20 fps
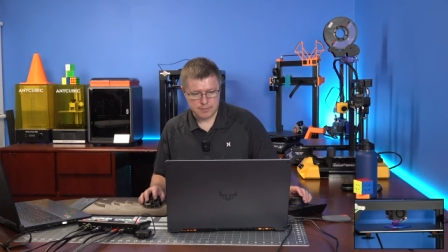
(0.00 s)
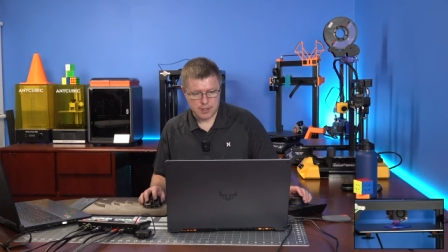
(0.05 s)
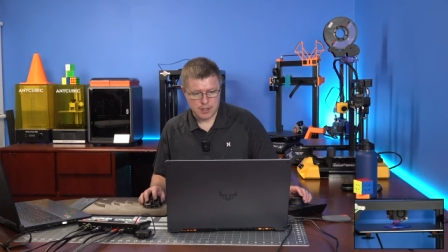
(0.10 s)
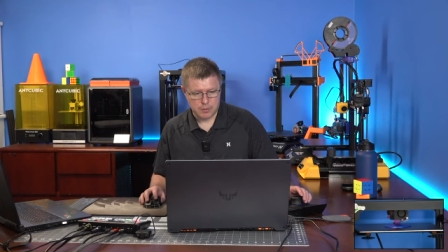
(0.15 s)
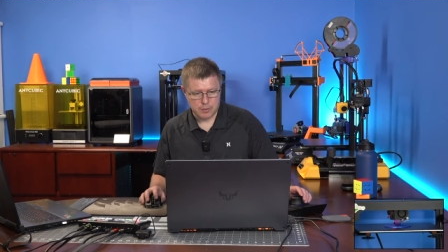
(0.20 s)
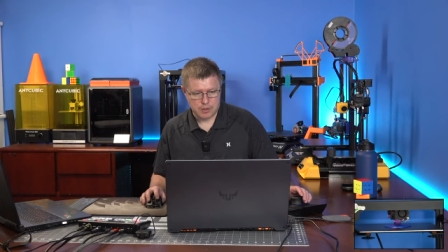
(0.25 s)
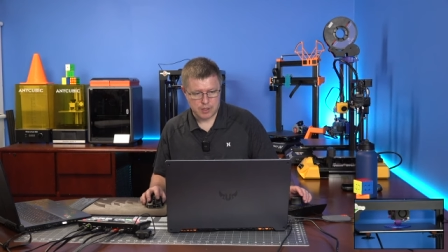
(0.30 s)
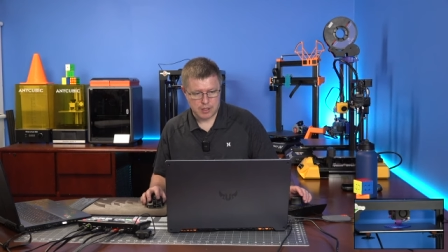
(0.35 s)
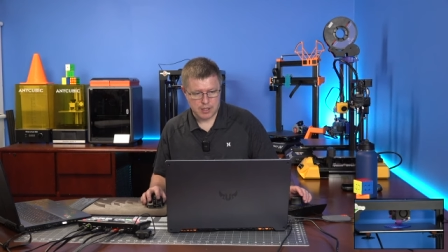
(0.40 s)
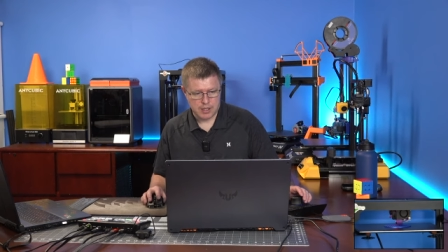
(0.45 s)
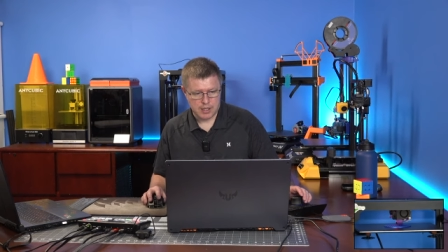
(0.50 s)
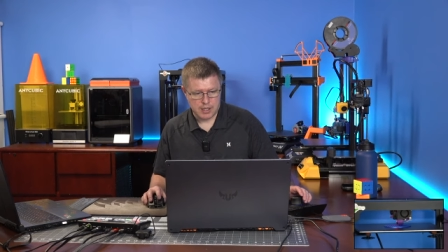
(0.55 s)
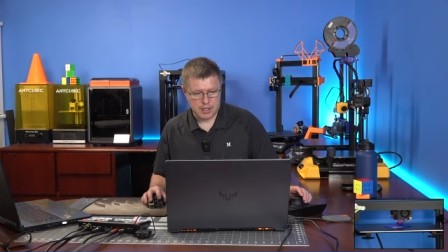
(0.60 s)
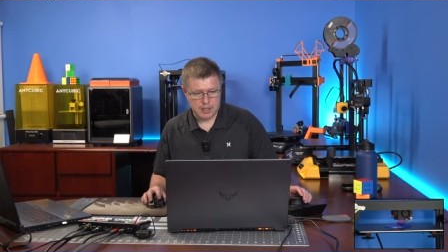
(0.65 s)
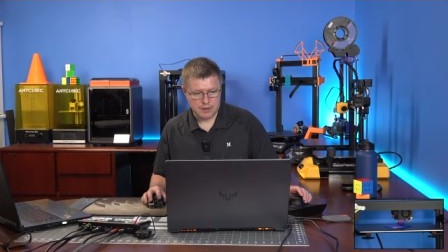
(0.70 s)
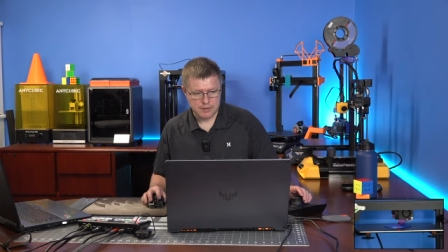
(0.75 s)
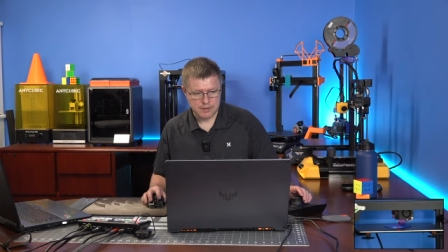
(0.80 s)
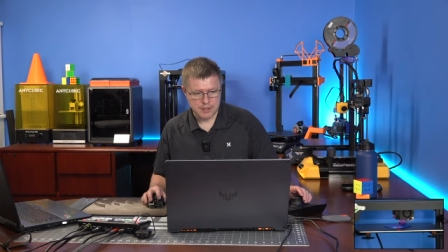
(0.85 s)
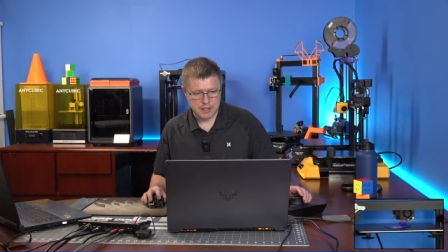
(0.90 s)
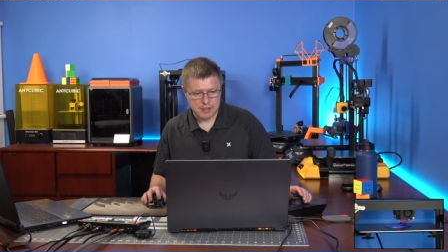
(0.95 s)
And we're gonna
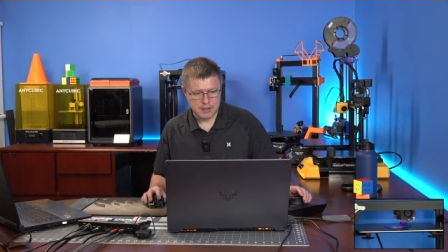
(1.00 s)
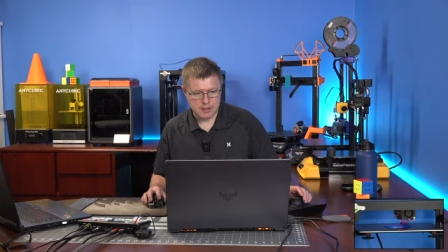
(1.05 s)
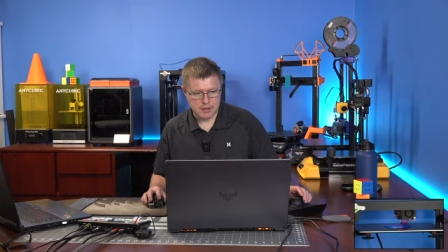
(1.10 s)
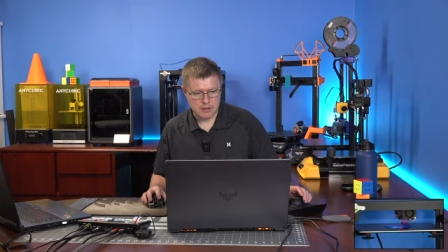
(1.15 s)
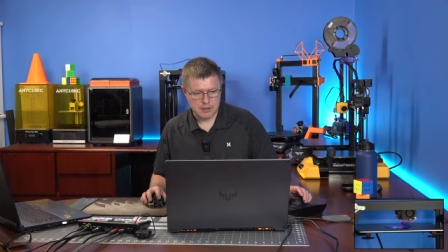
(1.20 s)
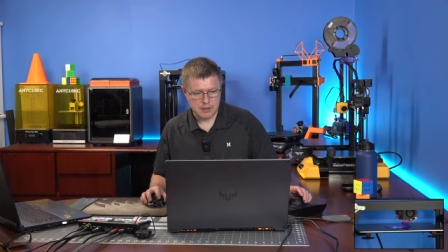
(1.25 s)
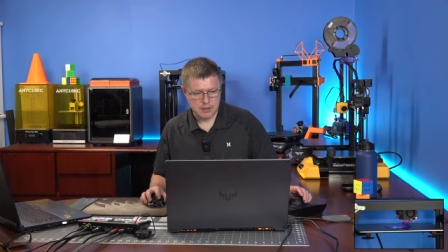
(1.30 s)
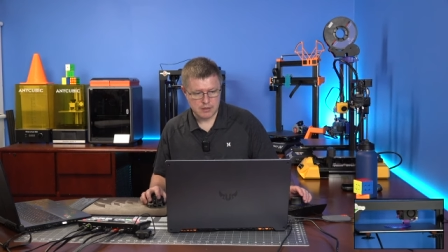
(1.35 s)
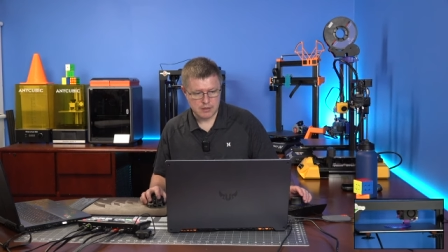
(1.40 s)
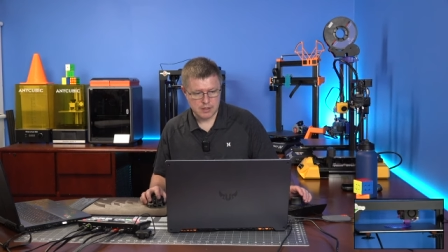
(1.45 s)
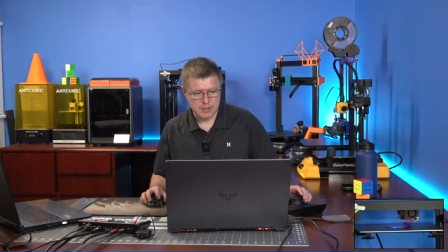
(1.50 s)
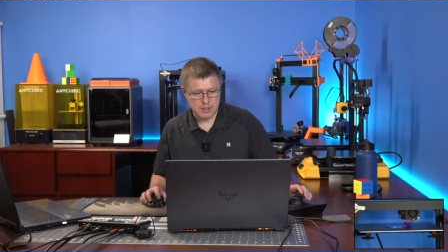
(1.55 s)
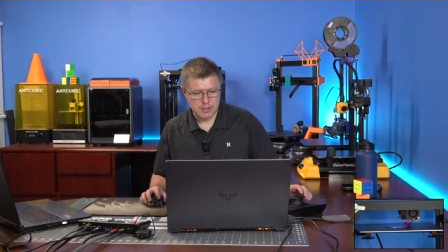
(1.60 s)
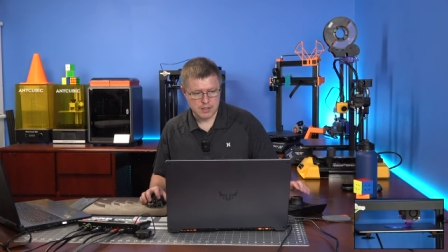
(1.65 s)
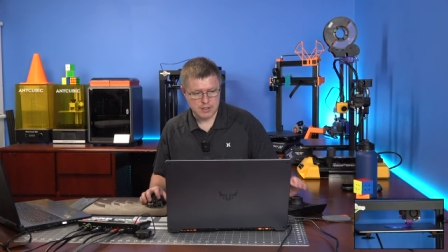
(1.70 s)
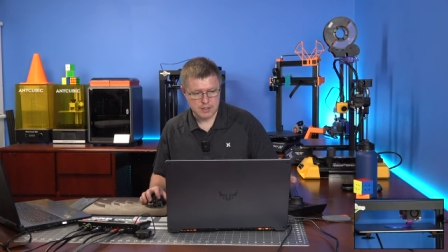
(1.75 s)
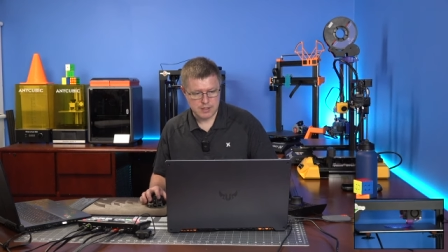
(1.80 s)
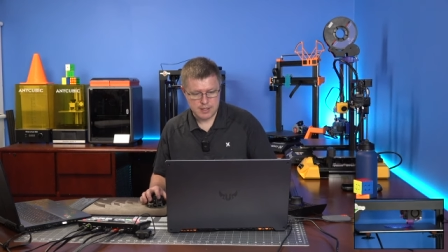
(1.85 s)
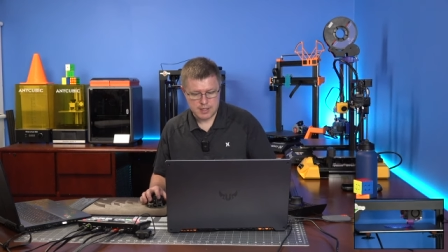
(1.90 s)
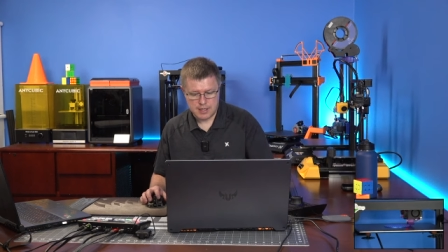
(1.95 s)
offset those
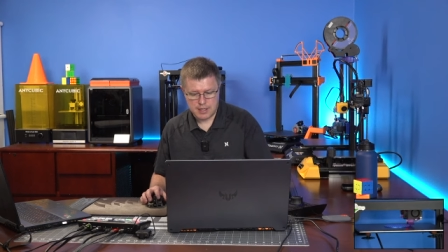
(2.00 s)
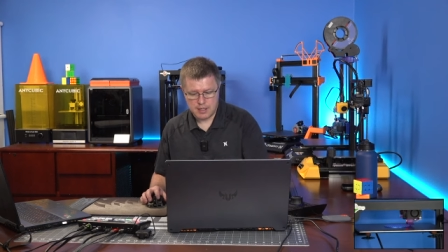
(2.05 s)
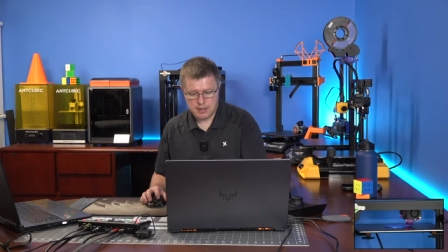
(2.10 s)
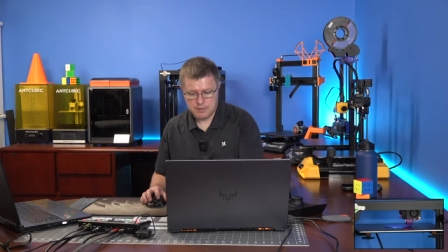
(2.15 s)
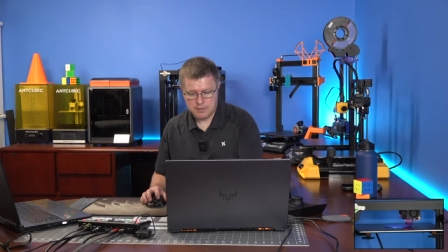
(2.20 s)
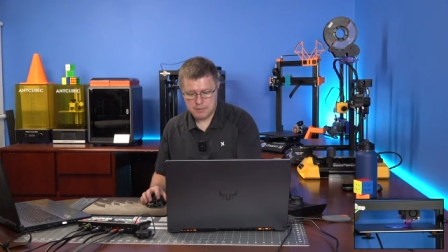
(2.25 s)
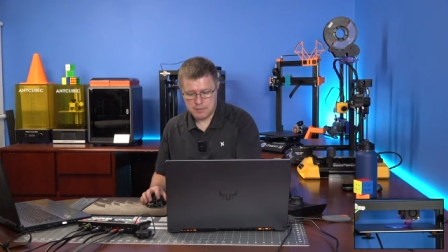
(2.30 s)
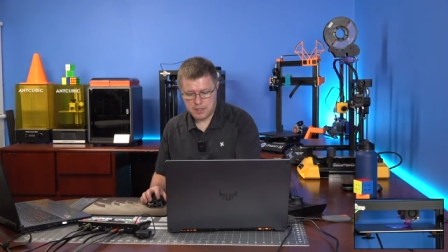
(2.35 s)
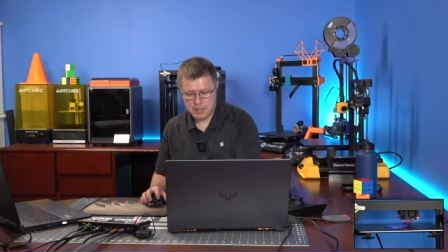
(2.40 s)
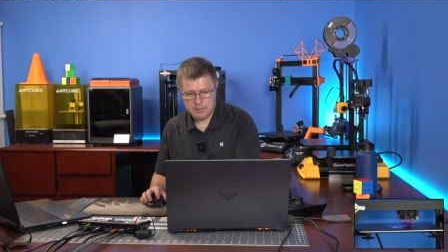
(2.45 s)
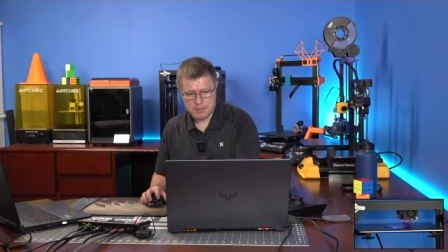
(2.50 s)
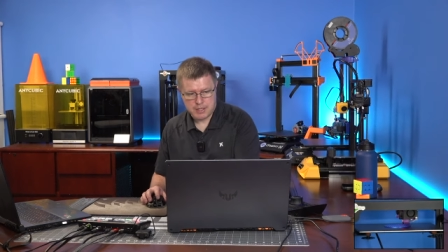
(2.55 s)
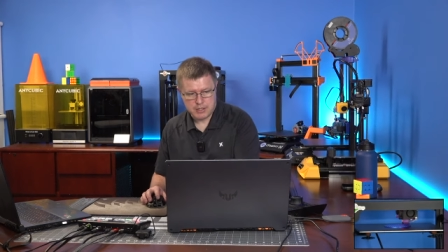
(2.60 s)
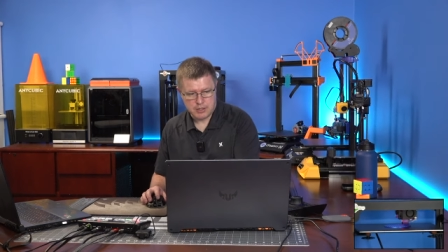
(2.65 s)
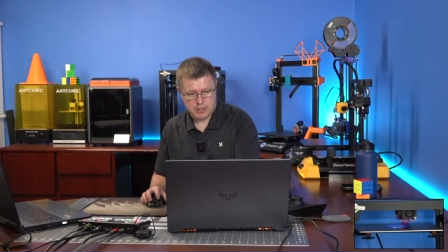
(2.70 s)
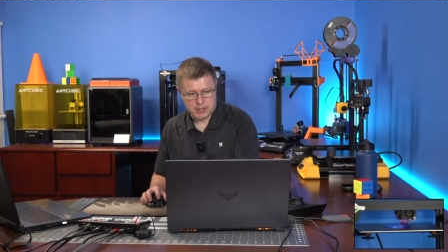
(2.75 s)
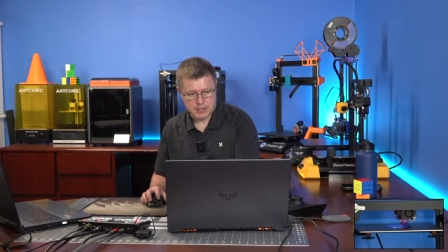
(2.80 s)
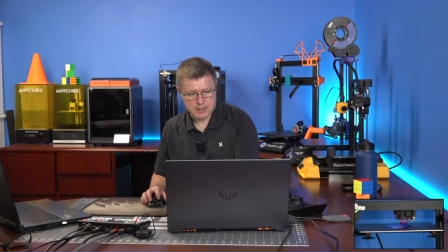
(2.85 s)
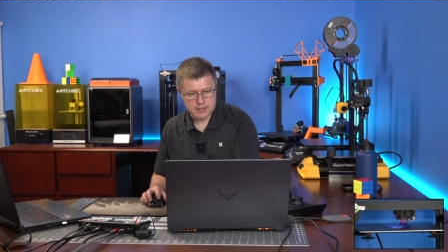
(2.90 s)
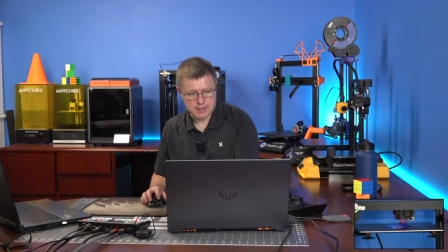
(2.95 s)
10
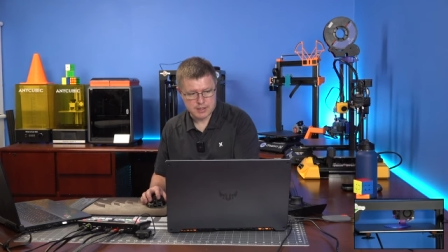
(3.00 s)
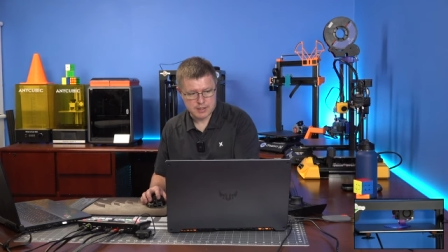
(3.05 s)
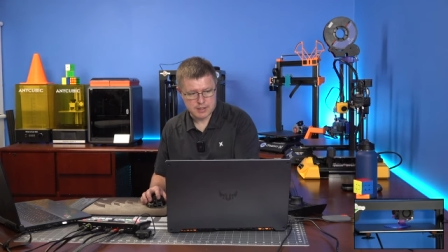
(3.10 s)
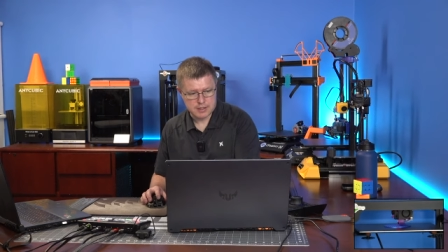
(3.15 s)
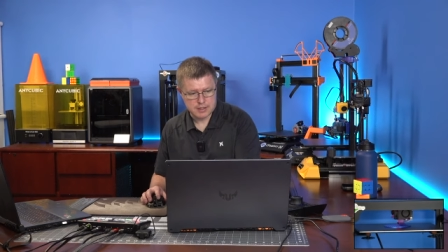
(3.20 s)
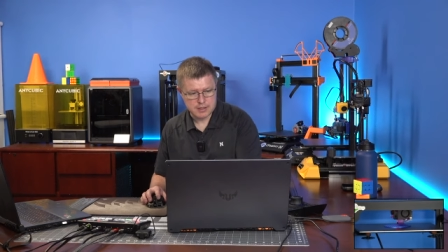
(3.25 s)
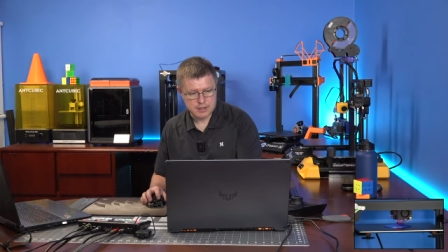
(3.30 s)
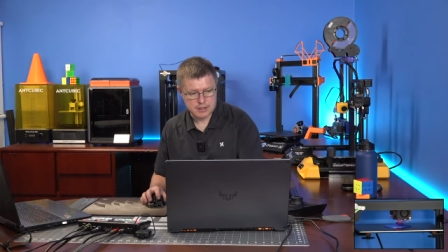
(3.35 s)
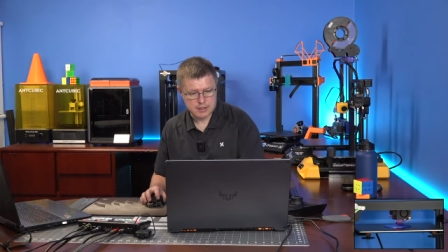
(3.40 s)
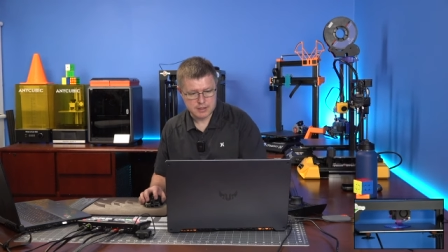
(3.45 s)
millimetrics.